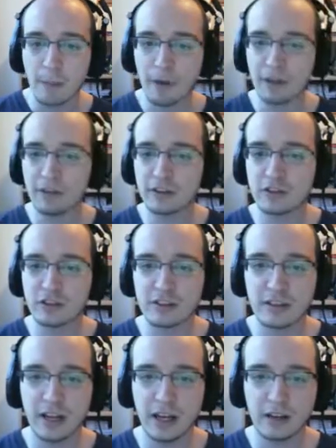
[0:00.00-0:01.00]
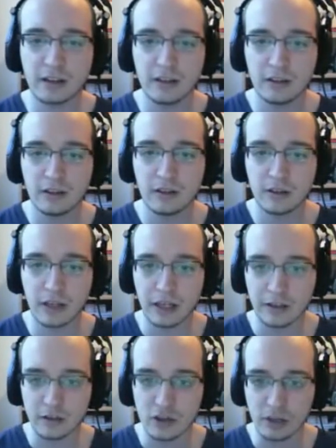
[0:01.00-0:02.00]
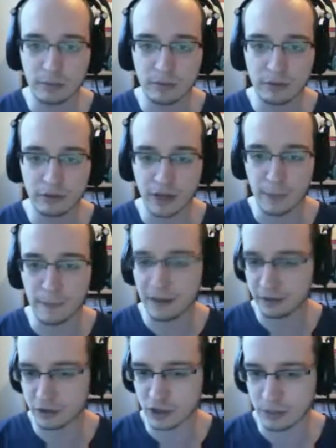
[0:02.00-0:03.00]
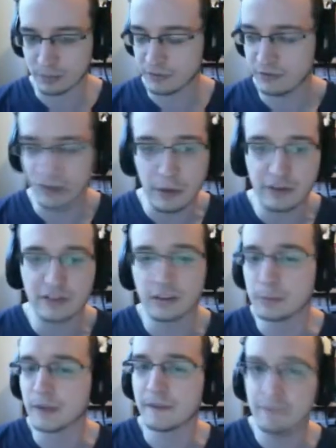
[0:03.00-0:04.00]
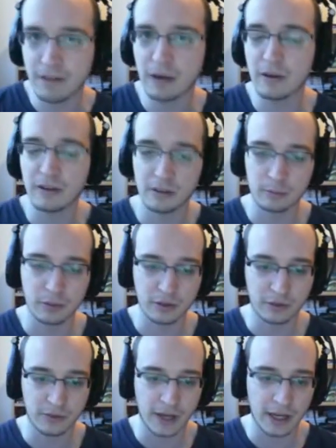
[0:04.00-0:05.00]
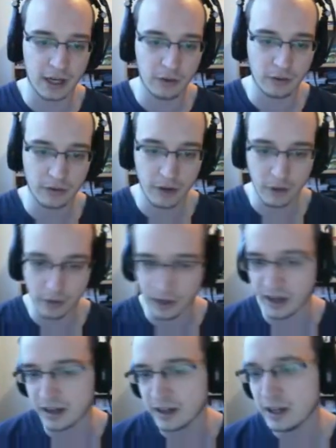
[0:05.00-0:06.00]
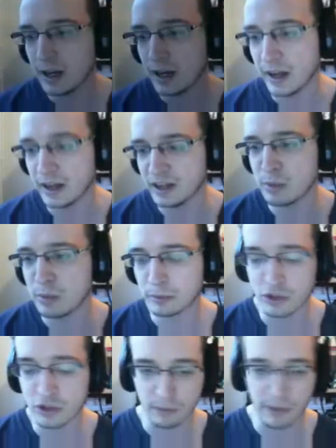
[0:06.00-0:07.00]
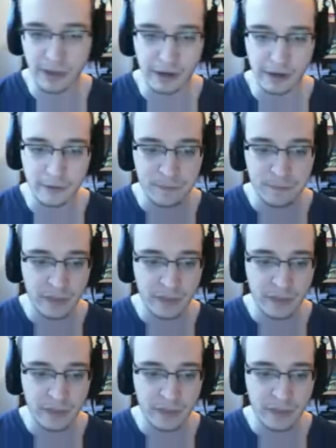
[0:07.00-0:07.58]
But if it's just okay, it's a jump, you can't make the jump. Very simple to find out, okay, I need to be able to jump higher.